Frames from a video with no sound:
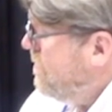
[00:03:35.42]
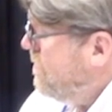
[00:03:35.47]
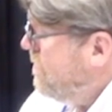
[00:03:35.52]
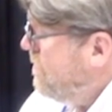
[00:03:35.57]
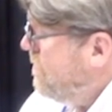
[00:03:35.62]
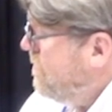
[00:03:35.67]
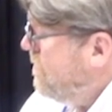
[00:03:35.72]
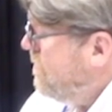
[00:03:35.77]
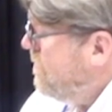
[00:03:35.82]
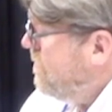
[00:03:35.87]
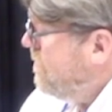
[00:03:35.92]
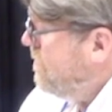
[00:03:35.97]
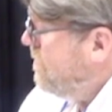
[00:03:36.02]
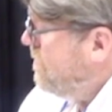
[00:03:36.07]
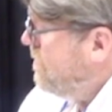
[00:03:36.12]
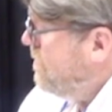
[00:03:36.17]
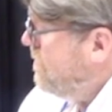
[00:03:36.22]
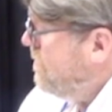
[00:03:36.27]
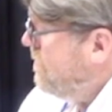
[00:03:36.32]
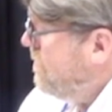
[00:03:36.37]

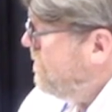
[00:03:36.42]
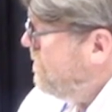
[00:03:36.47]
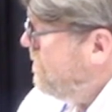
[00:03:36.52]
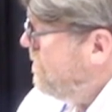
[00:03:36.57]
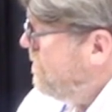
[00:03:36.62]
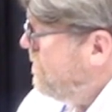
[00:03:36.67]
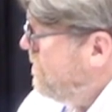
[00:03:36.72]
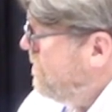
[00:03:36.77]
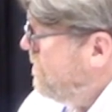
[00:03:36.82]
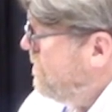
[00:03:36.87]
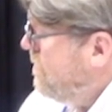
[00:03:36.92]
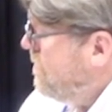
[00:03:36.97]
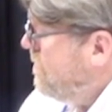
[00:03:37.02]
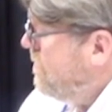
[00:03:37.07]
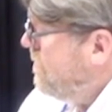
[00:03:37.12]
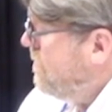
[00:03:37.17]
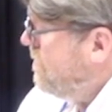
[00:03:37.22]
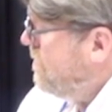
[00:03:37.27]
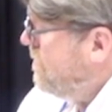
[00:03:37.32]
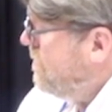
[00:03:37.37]

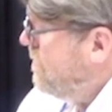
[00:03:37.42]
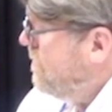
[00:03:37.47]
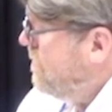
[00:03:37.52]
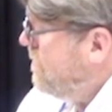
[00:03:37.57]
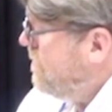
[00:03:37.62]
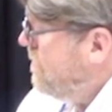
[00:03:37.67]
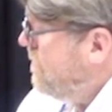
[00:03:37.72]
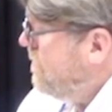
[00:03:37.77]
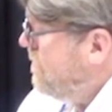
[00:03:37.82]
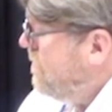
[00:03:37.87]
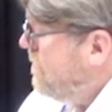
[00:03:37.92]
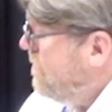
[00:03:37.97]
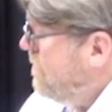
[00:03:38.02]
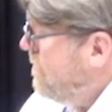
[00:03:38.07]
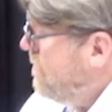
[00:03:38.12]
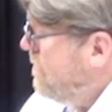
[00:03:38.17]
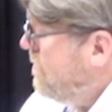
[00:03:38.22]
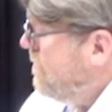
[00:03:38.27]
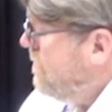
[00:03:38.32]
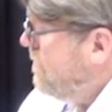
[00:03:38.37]

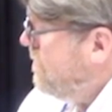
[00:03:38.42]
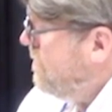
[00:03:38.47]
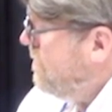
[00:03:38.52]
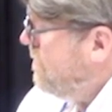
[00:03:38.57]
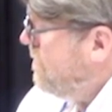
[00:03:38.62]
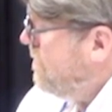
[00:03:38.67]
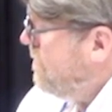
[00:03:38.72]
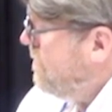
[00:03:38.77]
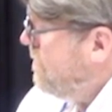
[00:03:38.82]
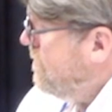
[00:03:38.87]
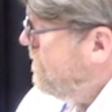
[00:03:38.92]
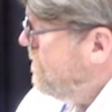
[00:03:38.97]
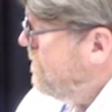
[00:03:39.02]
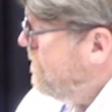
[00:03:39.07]
This person isn't speaking.